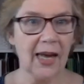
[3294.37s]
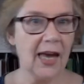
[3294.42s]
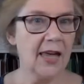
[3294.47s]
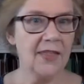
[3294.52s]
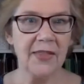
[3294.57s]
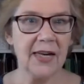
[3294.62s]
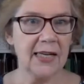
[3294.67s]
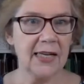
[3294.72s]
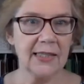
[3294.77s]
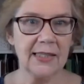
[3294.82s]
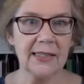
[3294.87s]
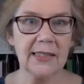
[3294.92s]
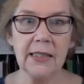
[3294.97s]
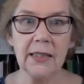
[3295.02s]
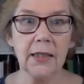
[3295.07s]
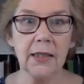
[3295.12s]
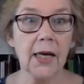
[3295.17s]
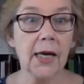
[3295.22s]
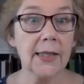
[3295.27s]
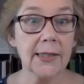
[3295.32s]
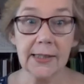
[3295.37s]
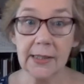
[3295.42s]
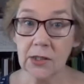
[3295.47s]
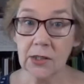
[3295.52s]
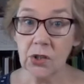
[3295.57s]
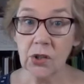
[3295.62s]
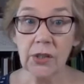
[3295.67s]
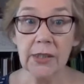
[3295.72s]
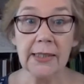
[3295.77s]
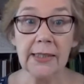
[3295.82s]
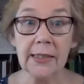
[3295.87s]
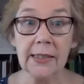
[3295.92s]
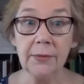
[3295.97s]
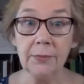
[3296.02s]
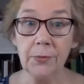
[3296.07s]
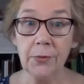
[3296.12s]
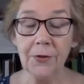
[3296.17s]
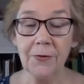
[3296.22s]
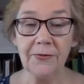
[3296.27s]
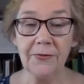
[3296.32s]
And that's it. As soon as
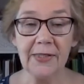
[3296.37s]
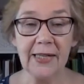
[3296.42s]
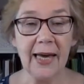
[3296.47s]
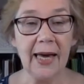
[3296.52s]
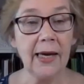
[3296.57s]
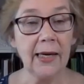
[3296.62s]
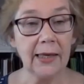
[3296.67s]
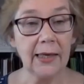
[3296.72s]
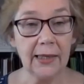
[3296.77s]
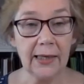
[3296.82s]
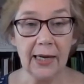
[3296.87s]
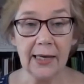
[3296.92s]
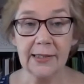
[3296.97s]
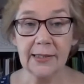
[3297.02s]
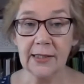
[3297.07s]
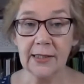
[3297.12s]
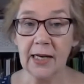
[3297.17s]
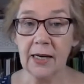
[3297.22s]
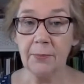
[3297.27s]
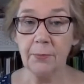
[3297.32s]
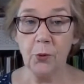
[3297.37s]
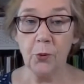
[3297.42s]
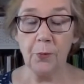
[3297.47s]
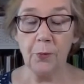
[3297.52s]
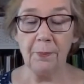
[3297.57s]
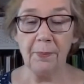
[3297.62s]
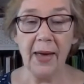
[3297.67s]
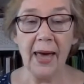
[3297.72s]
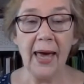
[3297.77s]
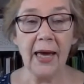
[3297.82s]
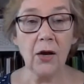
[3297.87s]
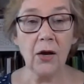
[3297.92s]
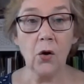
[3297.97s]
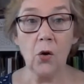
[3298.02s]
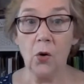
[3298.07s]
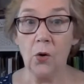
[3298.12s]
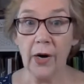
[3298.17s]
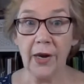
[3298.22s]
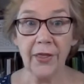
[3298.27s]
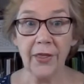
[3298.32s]
it moves out, it has to get put back,
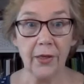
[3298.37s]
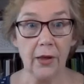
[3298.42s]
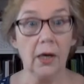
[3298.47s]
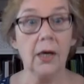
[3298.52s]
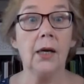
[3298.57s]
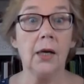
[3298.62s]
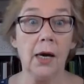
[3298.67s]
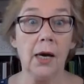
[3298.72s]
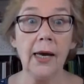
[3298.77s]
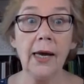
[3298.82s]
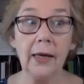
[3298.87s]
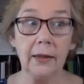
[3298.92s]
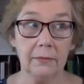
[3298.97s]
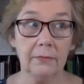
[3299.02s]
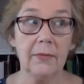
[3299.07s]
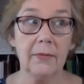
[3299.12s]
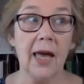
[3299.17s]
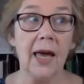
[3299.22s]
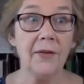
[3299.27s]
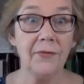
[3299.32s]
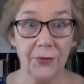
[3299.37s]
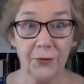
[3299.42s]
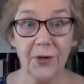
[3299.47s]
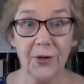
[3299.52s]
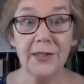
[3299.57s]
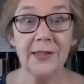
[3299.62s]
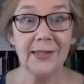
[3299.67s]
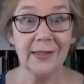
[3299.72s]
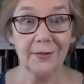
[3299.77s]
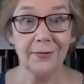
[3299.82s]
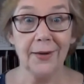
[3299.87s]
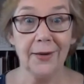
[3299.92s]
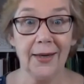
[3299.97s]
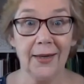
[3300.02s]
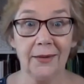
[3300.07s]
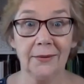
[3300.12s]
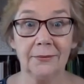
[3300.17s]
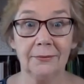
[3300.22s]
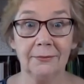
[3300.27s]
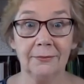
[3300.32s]
or I and I have thrown stuff
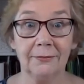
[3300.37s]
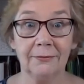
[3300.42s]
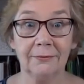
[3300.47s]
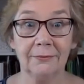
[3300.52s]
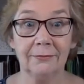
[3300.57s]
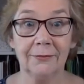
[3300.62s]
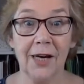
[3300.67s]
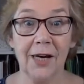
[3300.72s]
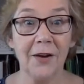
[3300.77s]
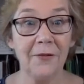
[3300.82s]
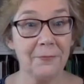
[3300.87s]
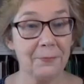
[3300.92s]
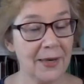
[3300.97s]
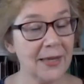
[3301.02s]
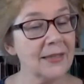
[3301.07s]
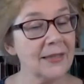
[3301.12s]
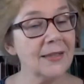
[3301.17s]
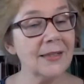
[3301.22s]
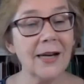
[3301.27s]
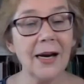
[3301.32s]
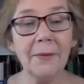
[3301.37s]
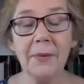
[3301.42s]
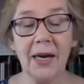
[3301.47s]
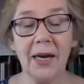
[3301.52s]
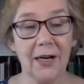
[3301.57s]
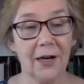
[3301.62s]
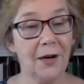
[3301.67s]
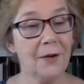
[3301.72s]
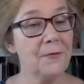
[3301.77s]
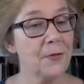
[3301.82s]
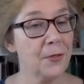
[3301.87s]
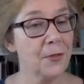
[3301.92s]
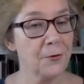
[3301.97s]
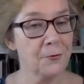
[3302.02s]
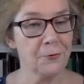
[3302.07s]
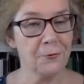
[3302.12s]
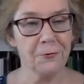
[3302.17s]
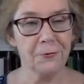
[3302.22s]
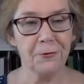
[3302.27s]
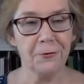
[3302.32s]
out. I've picked it up and I've
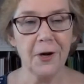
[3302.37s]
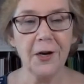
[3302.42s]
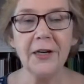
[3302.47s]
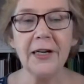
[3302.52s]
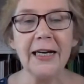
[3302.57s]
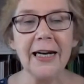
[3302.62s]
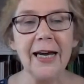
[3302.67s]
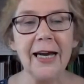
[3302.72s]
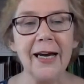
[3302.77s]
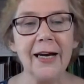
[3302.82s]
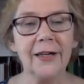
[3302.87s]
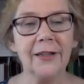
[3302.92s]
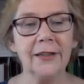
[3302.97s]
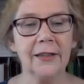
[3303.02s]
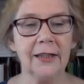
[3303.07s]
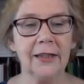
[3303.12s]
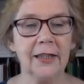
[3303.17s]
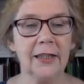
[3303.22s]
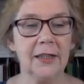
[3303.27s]
thrown it out.